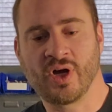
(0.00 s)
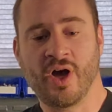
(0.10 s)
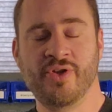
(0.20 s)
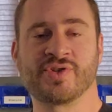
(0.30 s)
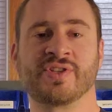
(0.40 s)

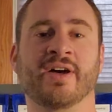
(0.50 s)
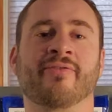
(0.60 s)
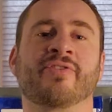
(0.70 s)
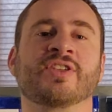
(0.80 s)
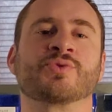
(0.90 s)
other
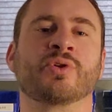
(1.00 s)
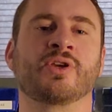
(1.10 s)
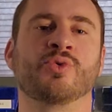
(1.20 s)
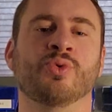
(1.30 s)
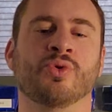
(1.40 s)
stuff that's really
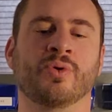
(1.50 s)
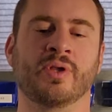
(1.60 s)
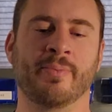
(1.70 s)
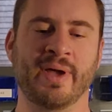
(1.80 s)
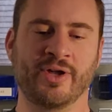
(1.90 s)
cool
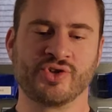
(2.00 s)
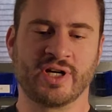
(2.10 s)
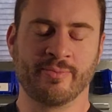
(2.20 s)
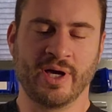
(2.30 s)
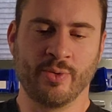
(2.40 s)
about
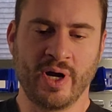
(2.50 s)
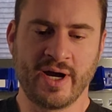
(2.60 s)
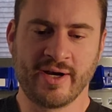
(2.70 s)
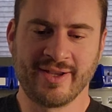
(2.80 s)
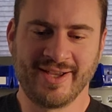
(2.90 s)

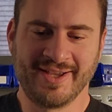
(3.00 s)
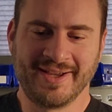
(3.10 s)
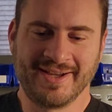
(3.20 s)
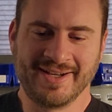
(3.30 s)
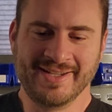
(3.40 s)
drive-by-wire,
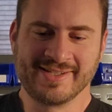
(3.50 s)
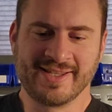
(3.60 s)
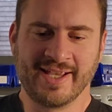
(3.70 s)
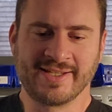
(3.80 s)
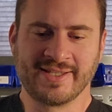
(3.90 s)
is
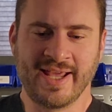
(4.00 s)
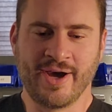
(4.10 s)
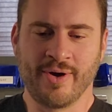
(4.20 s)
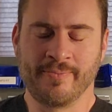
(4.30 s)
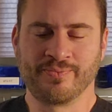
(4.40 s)
that
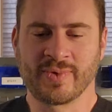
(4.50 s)
now,